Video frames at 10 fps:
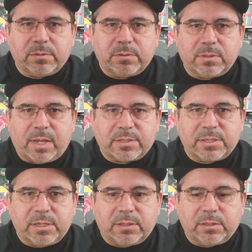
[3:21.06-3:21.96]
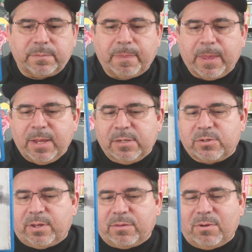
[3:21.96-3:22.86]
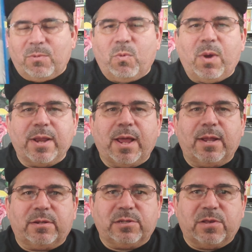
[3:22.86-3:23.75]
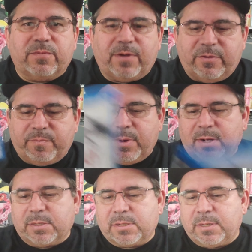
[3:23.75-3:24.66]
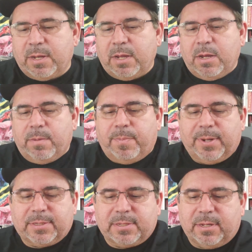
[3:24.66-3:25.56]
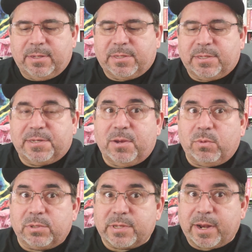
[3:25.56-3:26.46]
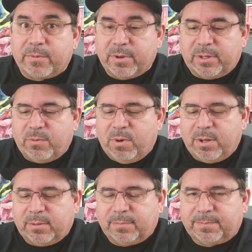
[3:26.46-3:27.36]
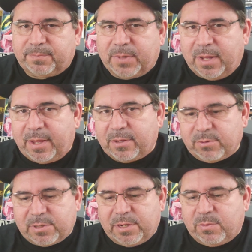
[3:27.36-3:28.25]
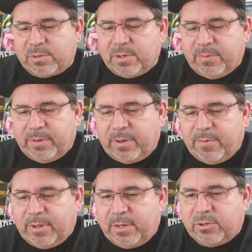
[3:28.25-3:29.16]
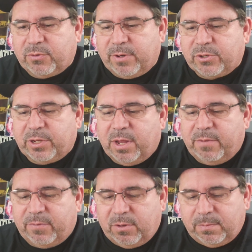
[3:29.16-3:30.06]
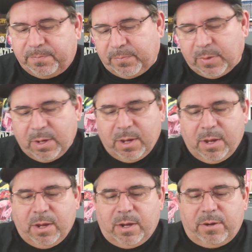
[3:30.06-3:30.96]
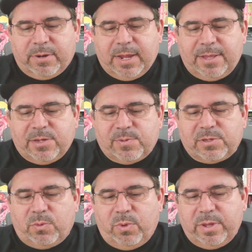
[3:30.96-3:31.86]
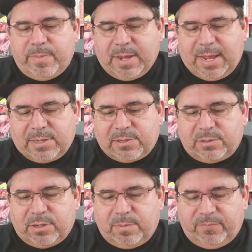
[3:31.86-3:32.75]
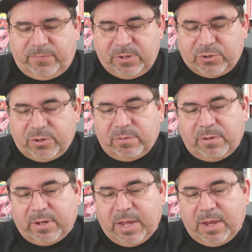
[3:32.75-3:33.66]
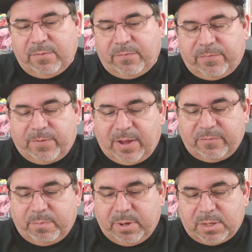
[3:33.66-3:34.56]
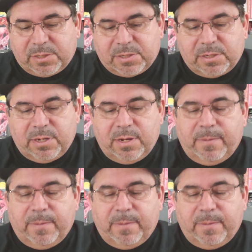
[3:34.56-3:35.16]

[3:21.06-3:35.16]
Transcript: It's not sealed. So I thought, why not? Because it's five bucks. But uh, it's the sequels that I really want. I like those sequels. They, re they really stretch the envelope. Okay, this was a William Castle double feature, again for five bucks.